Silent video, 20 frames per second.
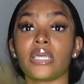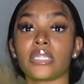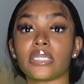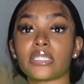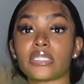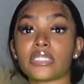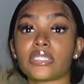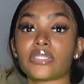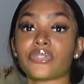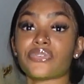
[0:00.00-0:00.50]

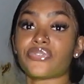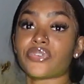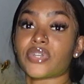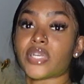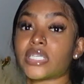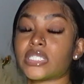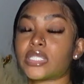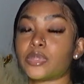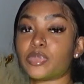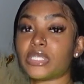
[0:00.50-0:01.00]
this is the
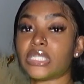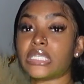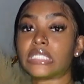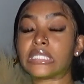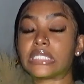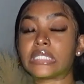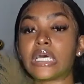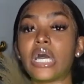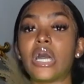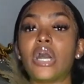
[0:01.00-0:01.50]
first
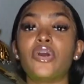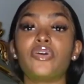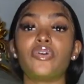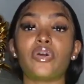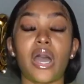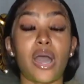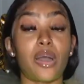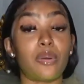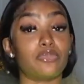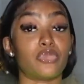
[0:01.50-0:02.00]
piece
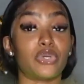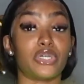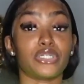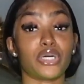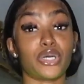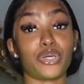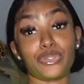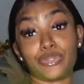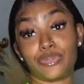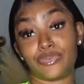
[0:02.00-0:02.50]
um well
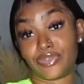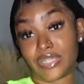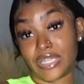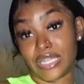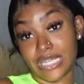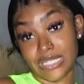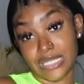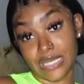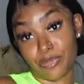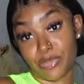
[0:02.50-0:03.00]
outfit
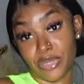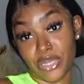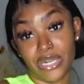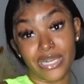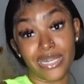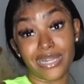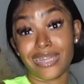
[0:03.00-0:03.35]
that appeared